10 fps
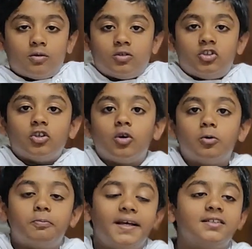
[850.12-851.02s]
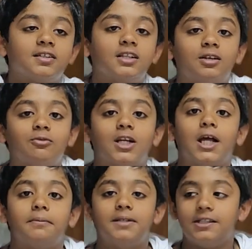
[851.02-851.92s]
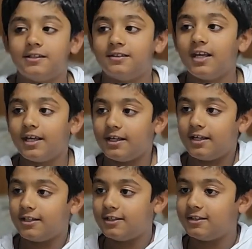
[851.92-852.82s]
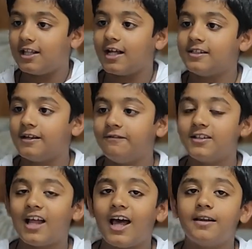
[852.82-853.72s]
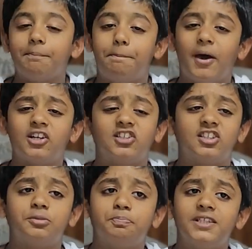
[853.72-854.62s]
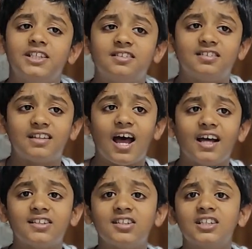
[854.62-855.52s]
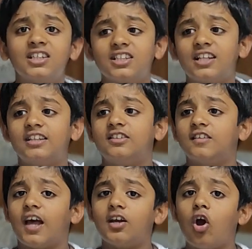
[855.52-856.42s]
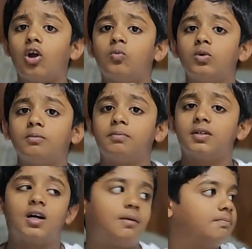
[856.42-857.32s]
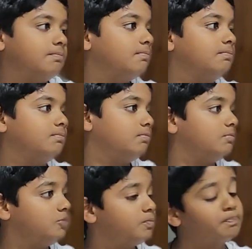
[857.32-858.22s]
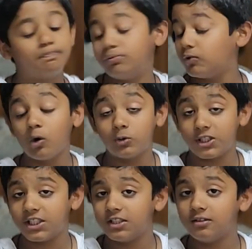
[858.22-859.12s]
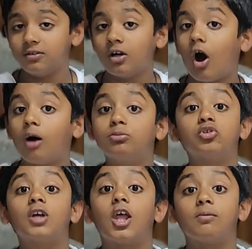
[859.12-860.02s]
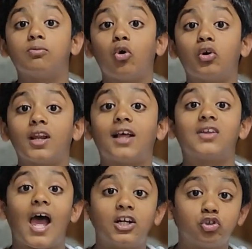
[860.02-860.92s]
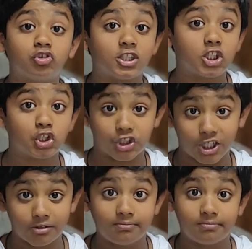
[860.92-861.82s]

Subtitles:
So basically what I mean to say is that if it had better speed stat, then Zygarde will become broken. Almost as broken as Ash Greninja.